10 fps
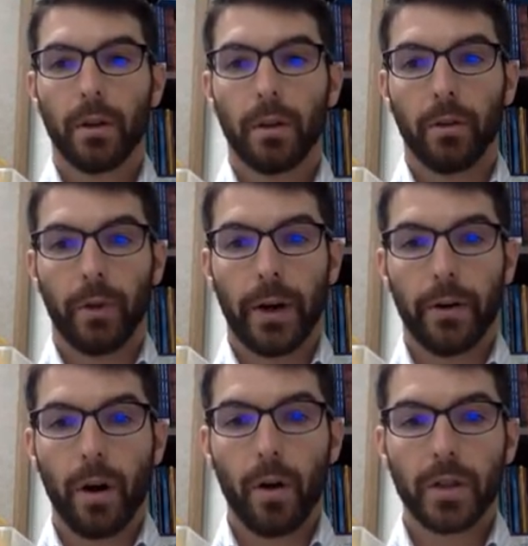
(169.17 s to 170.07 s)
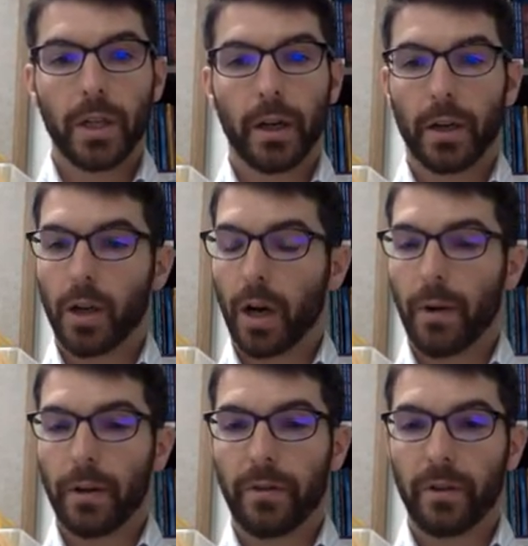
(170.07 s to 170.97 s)
The reader knows that you're going to talk
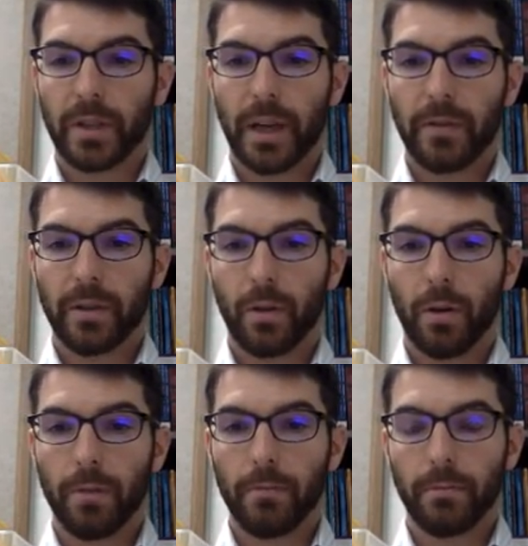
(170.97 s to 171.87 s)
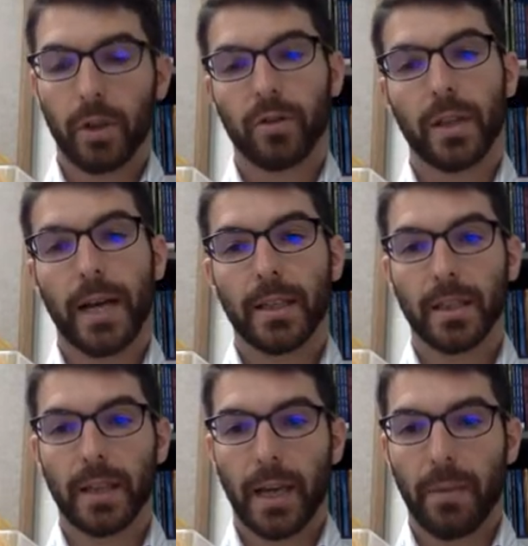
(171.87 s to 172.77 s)
about the first day of school. There's lots to
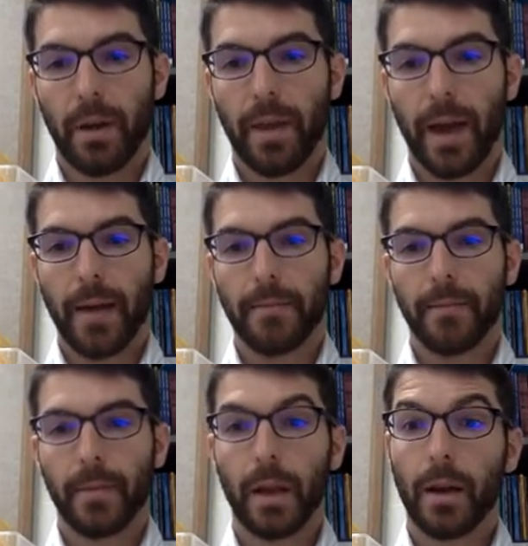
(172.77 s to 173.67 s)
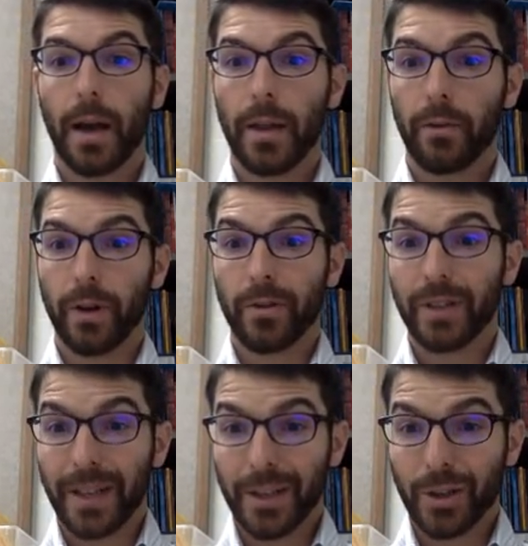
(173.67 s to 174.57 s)
say about that. And the reader's
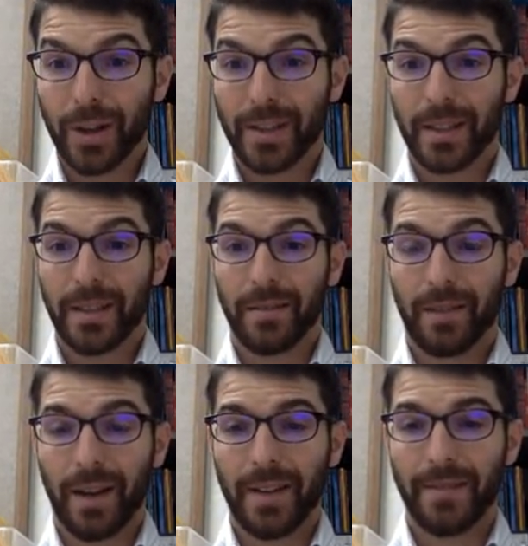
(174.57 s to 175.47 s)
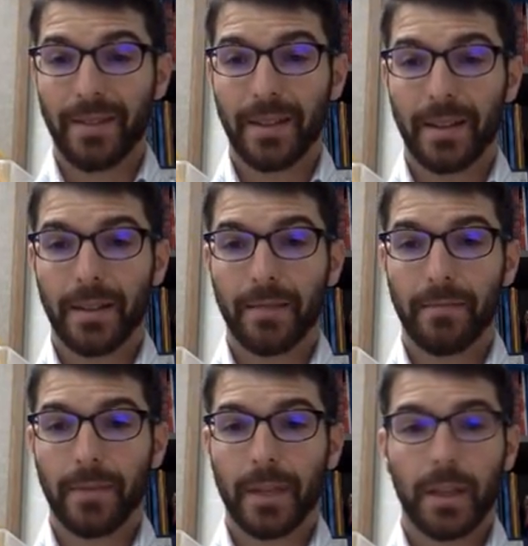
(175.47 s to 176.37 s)
interested, right?
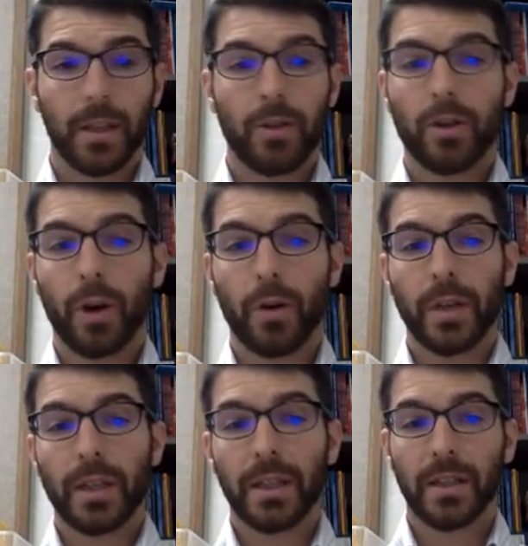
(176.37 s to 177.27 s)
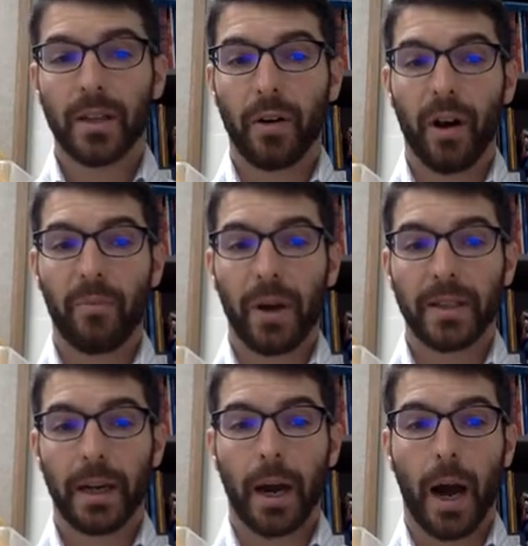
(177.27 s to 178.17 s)
You don't need to start off by
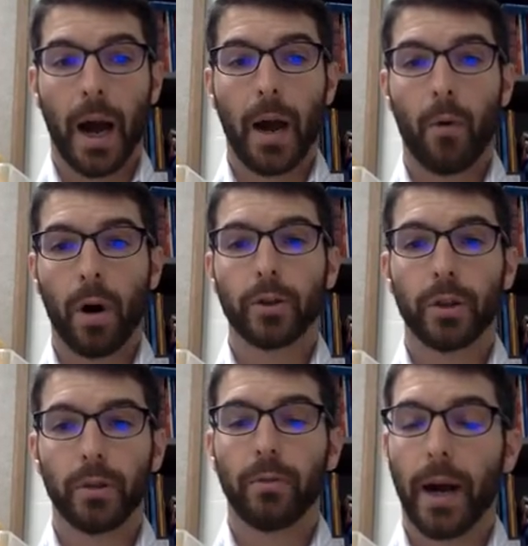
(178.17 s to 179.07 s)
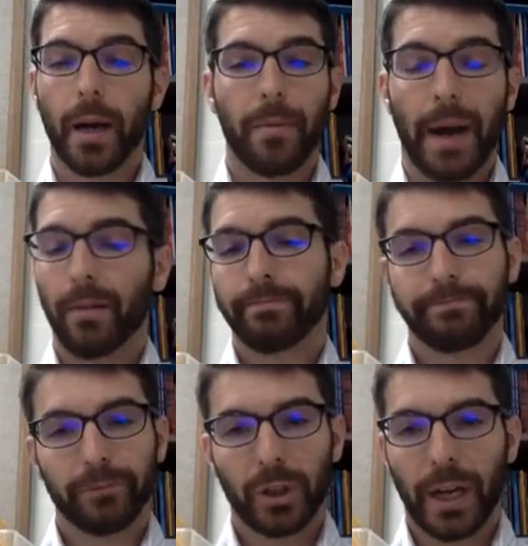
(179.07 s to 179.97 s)
saying, I want to write about.
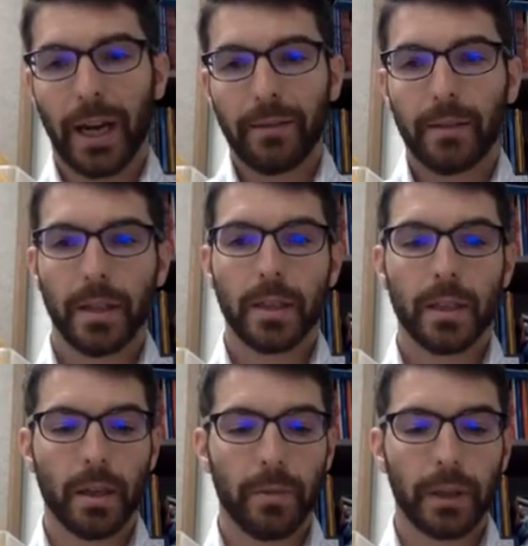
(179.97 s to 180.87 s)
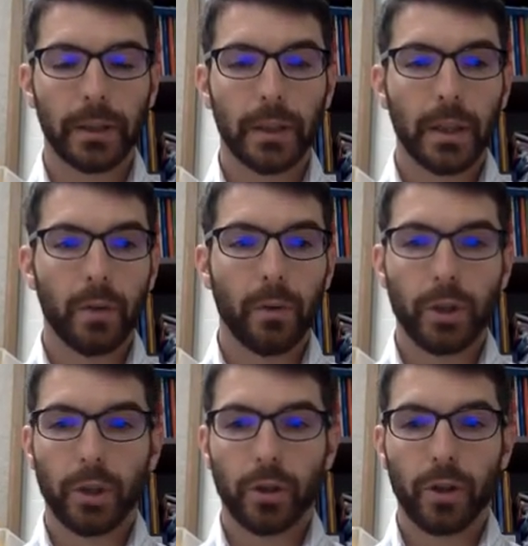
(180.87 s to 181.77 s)
Okay? This is something we
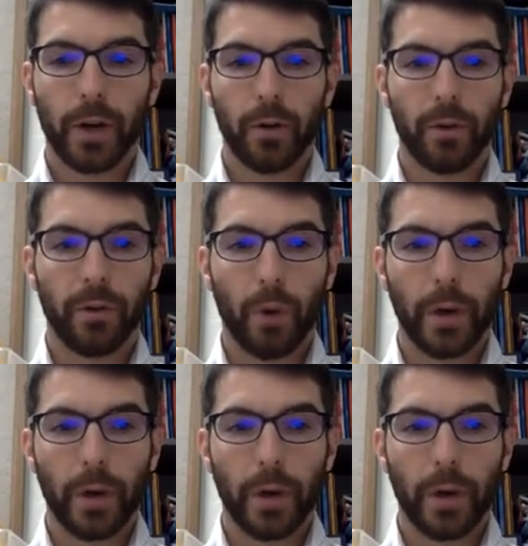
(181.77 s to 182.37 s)
should try to avoid.